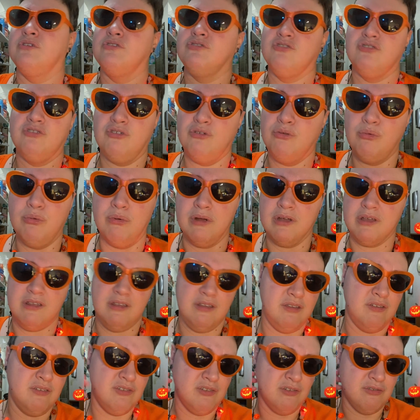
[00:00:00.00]
2
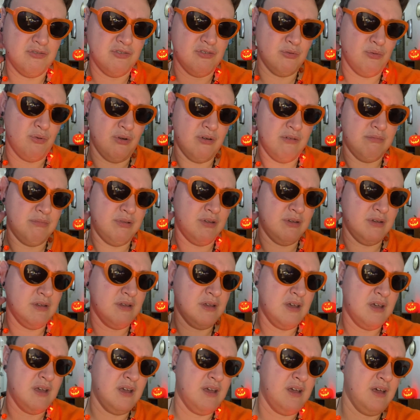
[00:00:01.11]
Rickies of sort, but
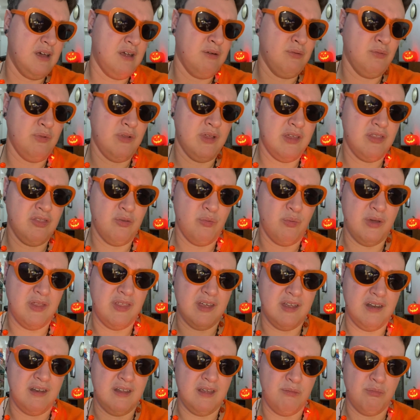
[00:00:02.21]
I don't like the way
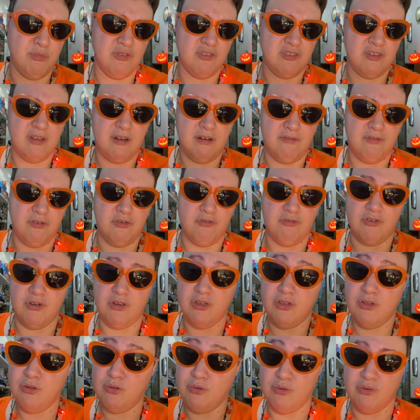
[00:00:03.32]
that name was kind of
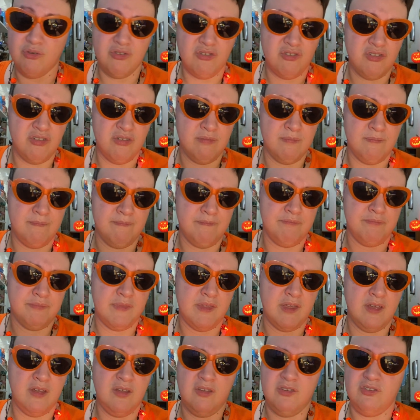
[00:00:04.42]
overused.
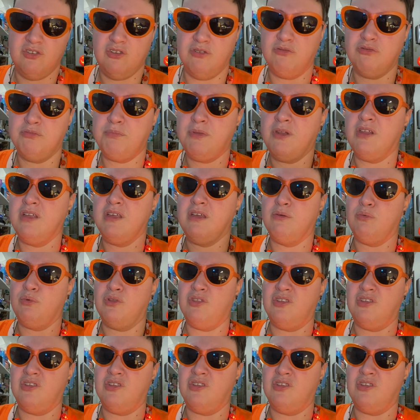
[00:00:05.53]
So I'm spelling it with